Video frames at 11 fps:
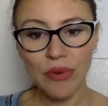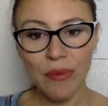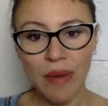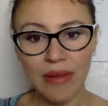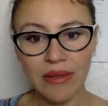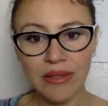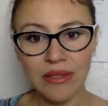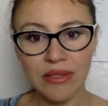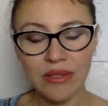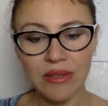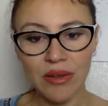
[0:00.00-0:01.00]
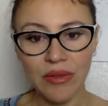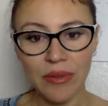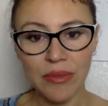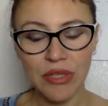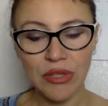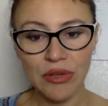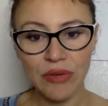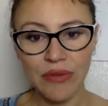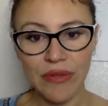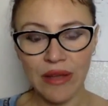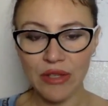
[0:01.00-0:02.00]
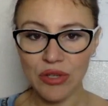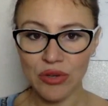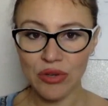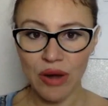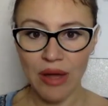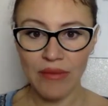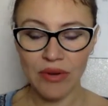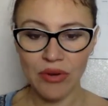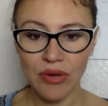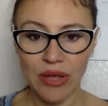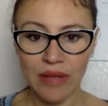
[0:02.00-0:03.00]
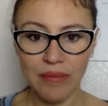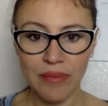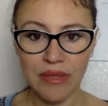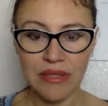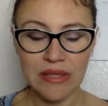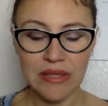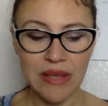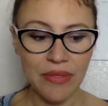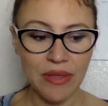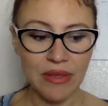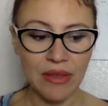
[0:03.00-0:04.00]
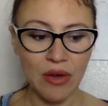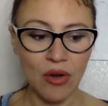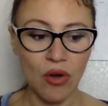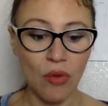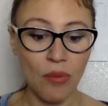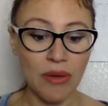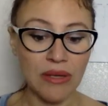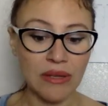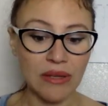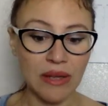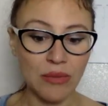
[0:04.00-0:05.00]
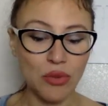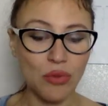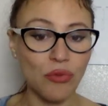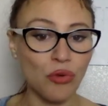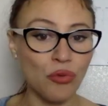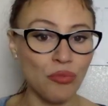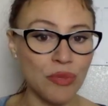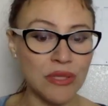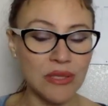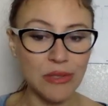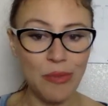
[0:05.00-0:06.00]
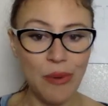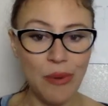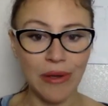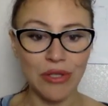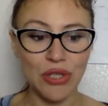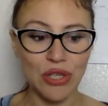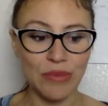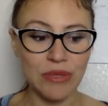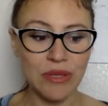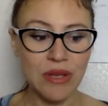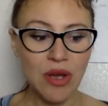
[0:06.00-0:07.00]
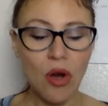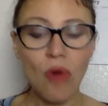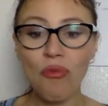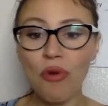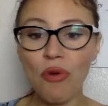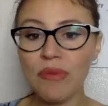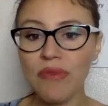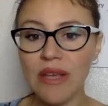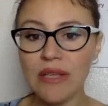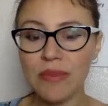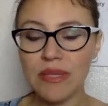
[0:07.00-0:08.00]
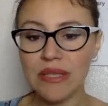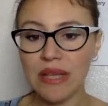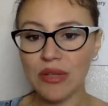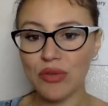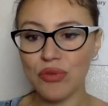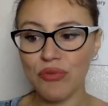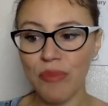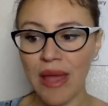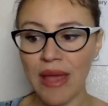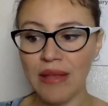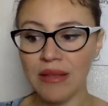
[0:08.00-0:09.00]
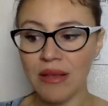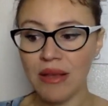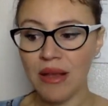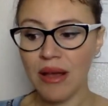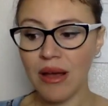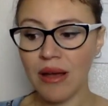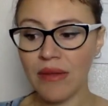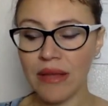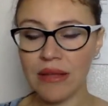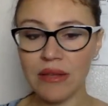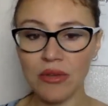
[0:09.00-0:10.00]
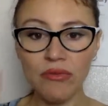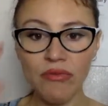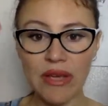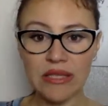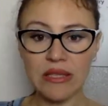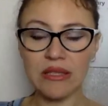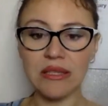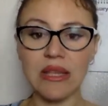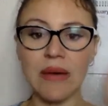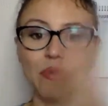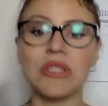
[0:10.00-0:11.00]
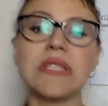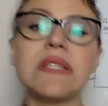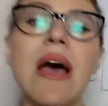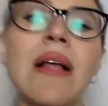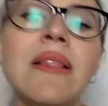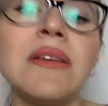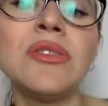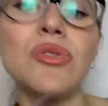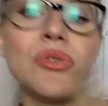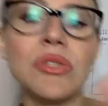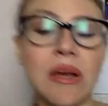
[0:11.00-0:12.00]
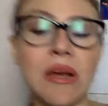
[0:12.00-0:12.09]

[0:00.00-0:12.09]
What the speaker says: others on the material financial level can be something, or money that comes to you through business partnerships or from investments that you've made, that you invested in someone's talent or in